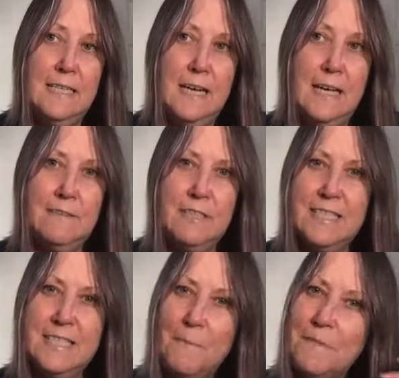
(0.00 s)
And there's
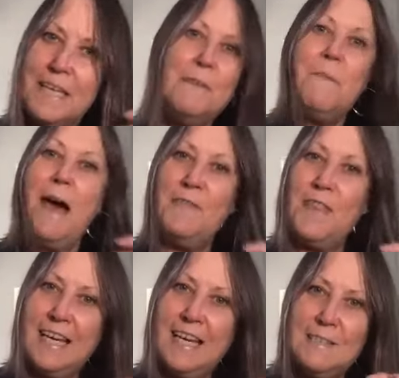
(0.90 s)
just something about
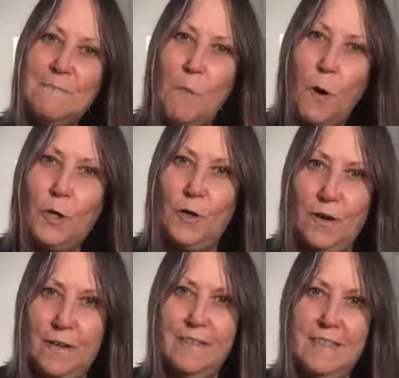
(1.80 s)
that as a
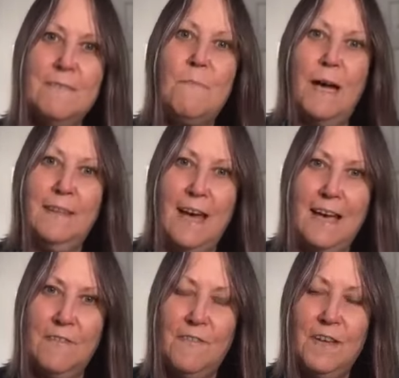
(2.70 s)
marker in my
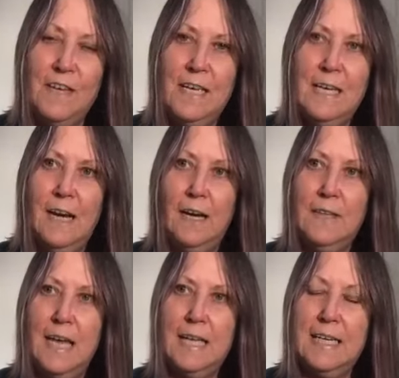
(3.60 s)
life
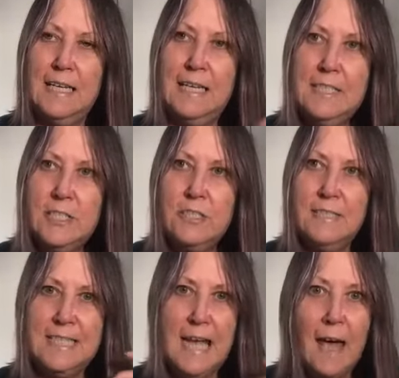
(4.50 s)
that
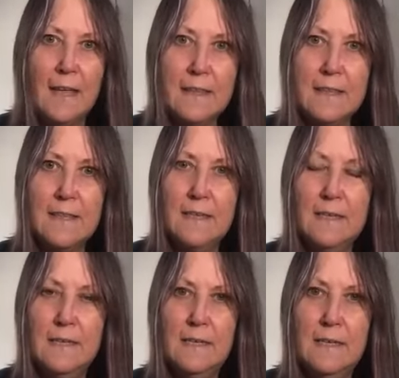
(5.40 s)
each death
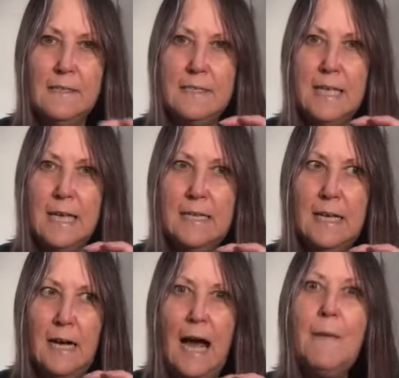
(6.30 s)
said,
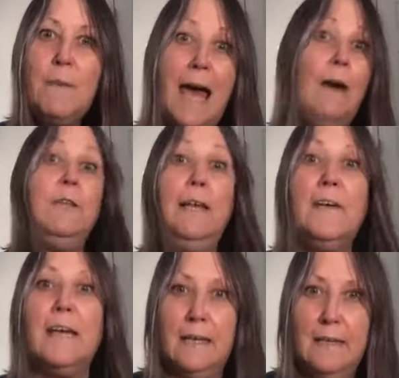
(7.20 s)
I'm now
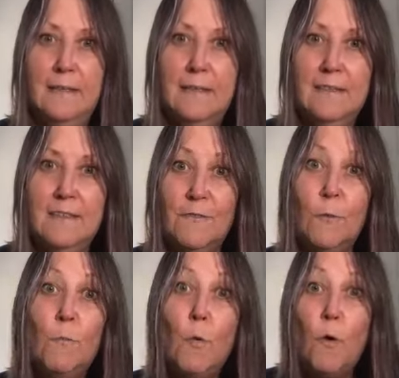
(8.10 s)
living for
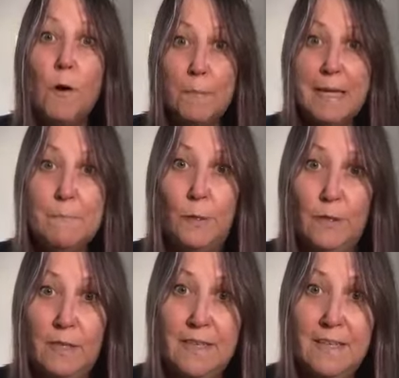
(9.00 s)
more
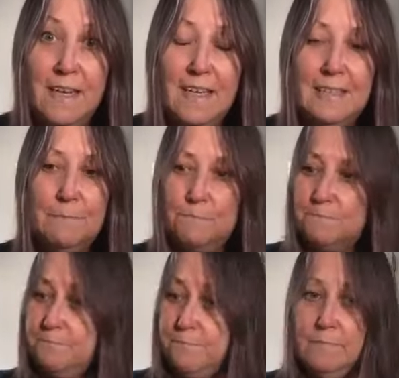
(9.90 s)
people.
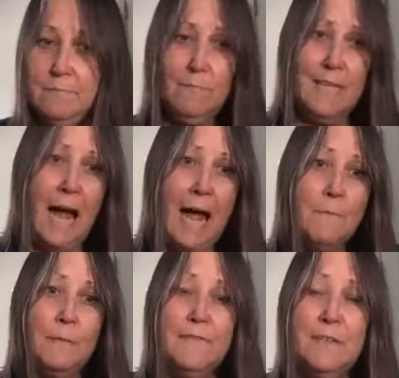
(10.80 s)

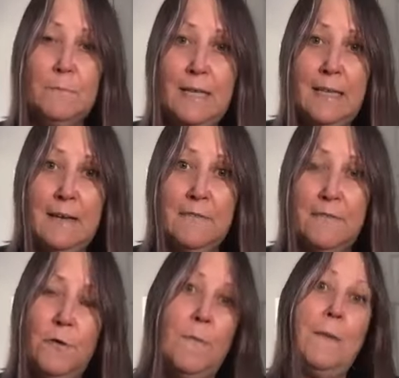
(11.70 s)
I'm living my life
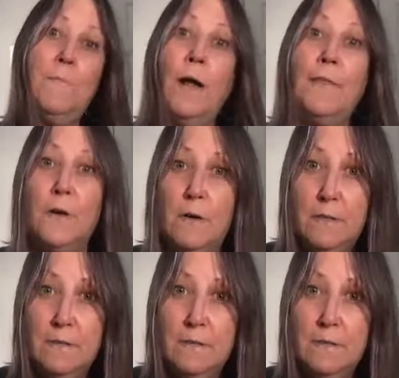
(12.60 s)
for my brother